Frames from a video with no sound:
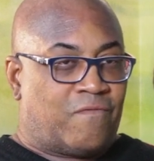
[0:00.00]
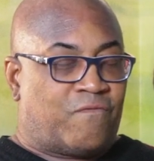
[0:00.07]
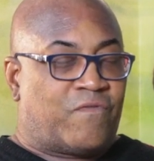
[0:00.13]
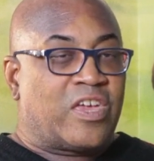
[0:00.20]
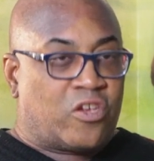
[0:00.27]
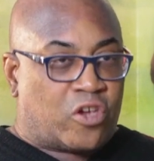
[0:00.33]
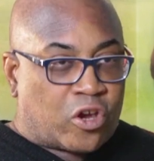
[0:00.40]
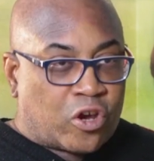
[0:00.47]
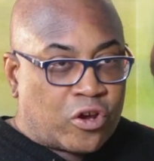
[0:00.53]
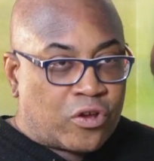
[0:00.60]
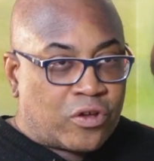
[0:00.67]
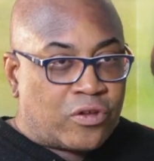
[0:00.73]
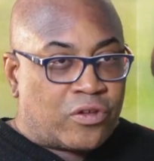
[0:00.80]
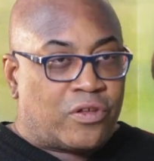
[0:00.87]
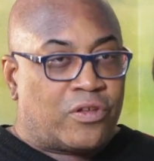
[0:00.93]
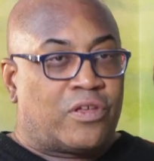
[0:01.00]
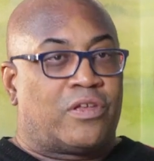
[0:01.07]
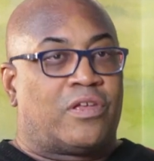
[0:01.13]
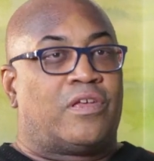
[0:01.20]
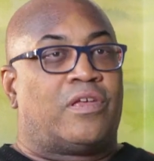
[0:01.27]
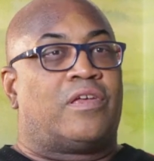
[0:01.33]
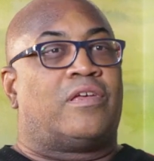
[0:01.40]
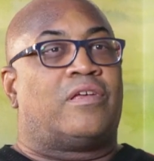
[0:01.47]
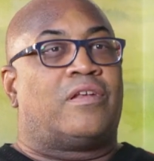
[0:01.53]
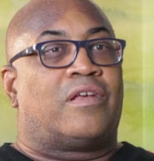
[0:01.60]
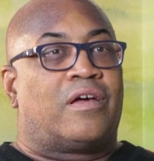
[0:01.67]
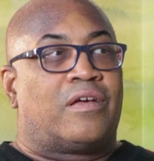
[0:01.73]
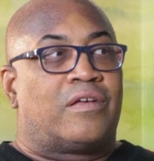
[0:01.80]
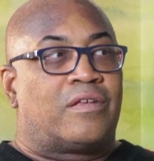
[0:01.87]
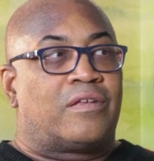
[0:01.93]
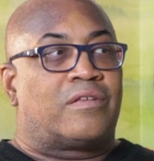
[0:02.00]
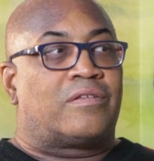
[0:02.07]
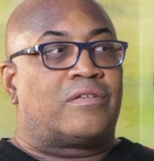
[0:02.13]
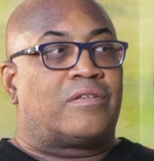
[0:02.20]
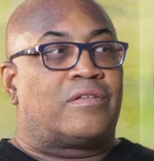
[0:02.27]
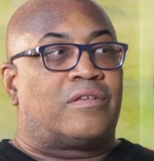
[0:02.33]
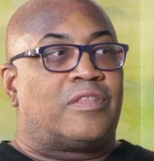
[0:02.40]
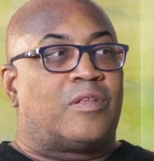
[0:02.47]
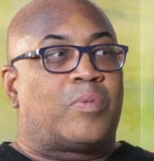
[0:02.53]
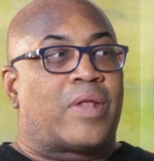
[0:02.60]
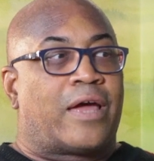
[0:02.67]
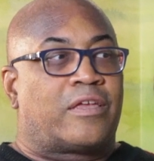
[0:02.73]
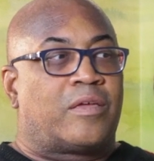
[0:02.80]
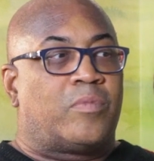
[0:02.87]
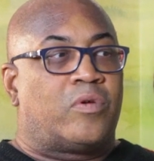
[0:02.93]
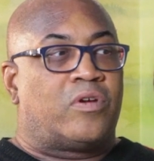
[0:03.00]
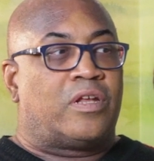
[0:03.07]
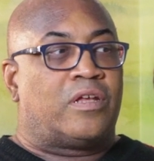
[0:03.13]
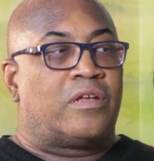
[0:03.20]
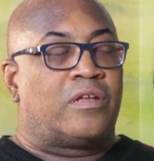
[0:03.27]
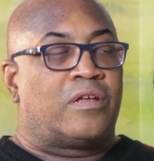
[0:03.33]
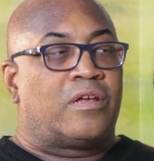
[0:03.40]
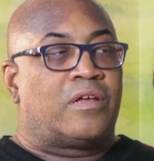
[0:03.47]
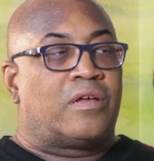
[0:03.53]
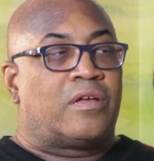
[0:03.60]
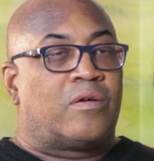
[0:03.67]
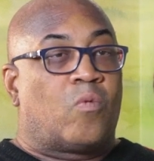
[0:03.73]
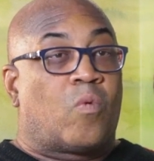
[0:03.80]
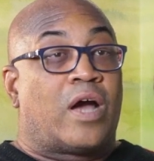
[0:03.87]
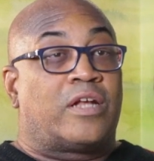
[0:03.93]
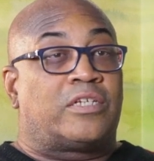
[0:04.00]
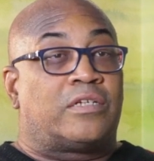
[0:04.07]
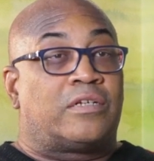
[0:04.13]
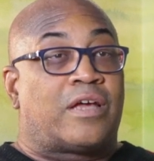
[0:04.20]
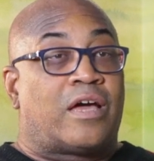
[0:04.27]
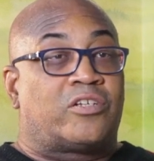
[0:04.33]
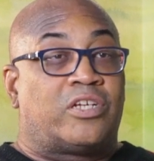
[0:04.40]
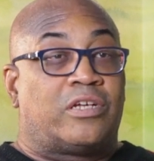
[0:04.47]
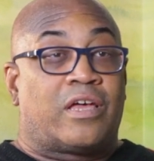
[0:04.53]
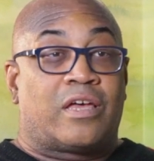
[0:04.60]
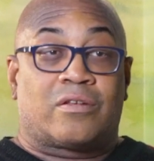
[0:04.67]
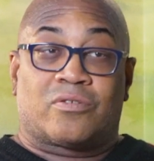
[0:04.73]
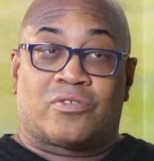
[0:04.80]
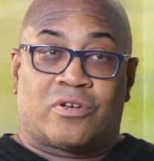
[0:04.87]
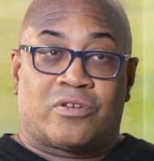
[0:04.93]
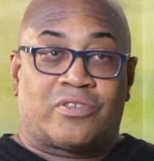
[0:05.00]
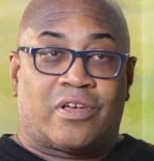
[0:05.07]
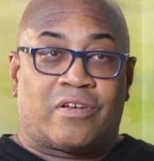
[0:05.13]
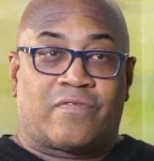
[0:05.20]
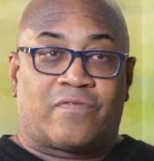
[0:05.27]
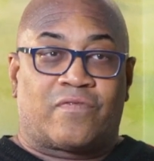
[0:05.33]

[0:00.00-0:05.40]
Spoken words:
figure in the Black community, watching how she handles herself.